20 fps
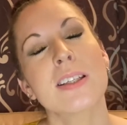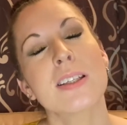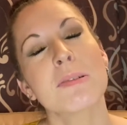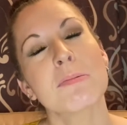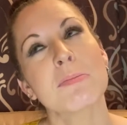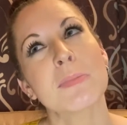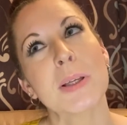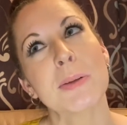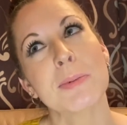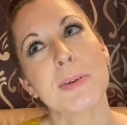
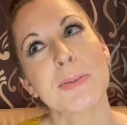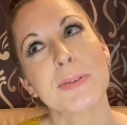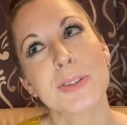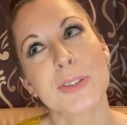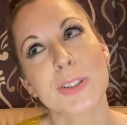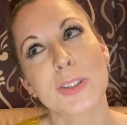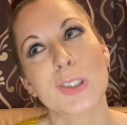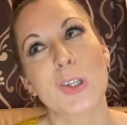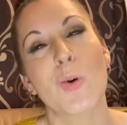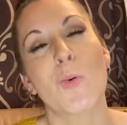maybe it was
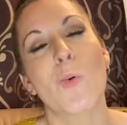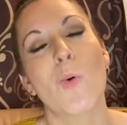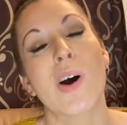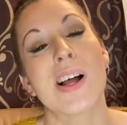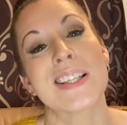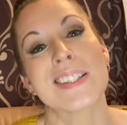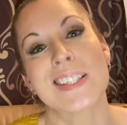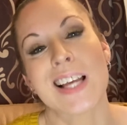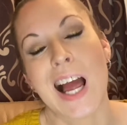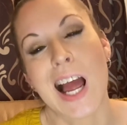just a
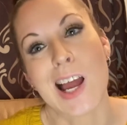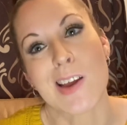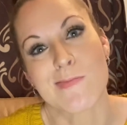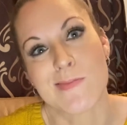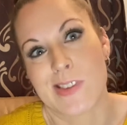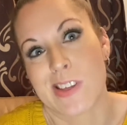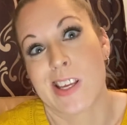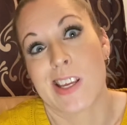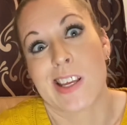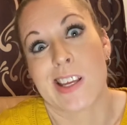one-time
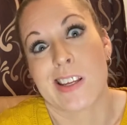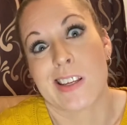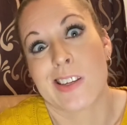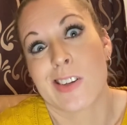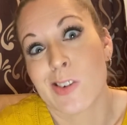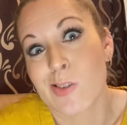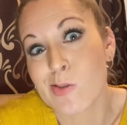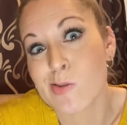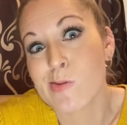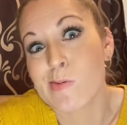thing. You
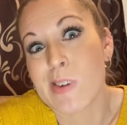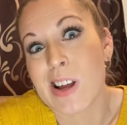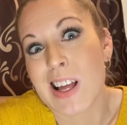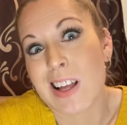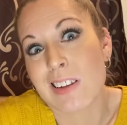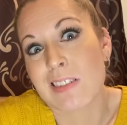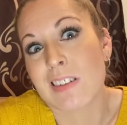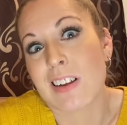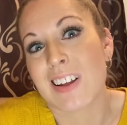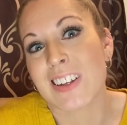know,
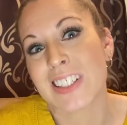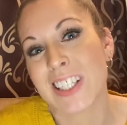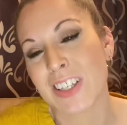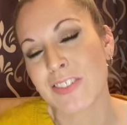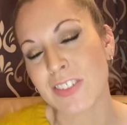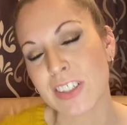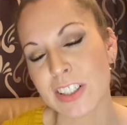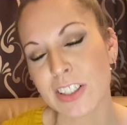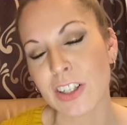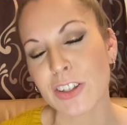I'll, I'll give
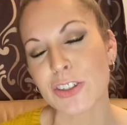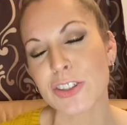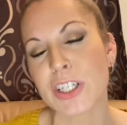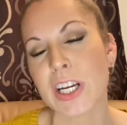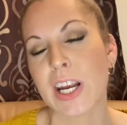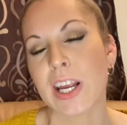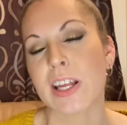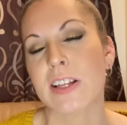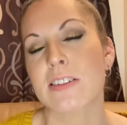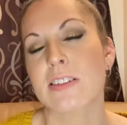it another
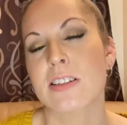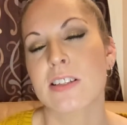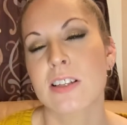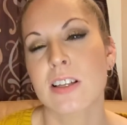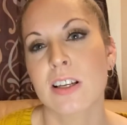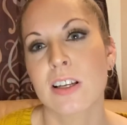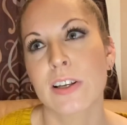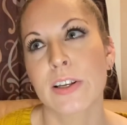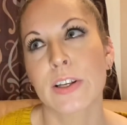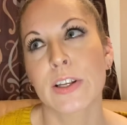chance.
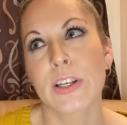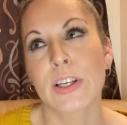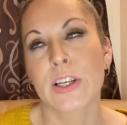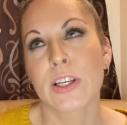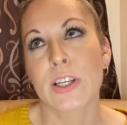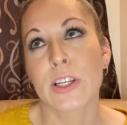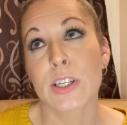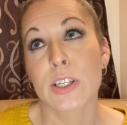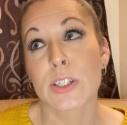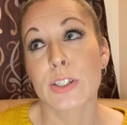
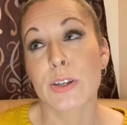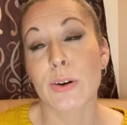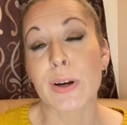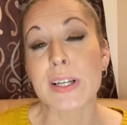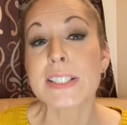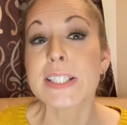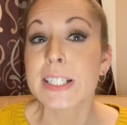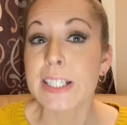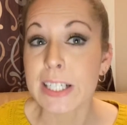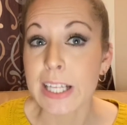So I
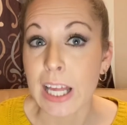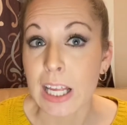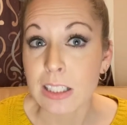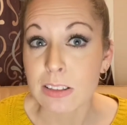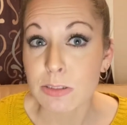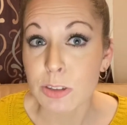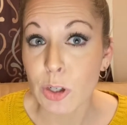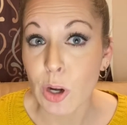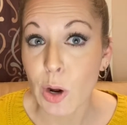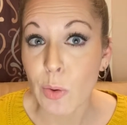did it again.
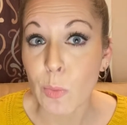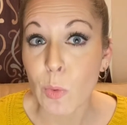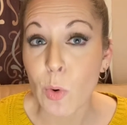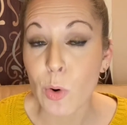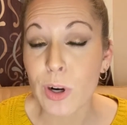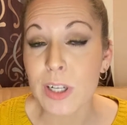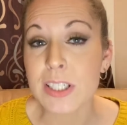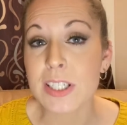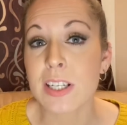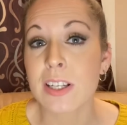So I
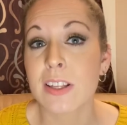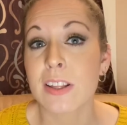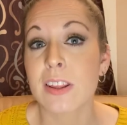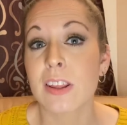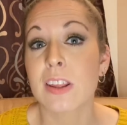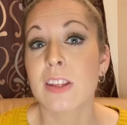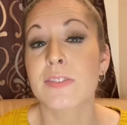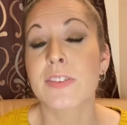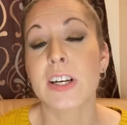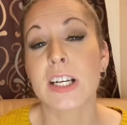wore it
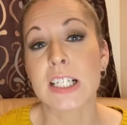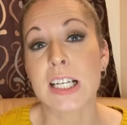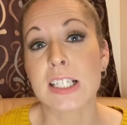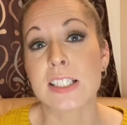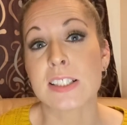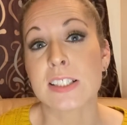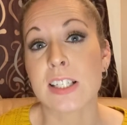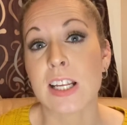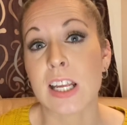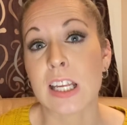the very
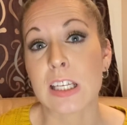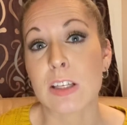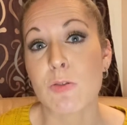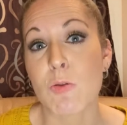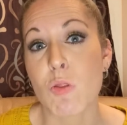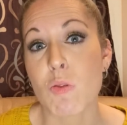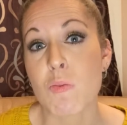next day.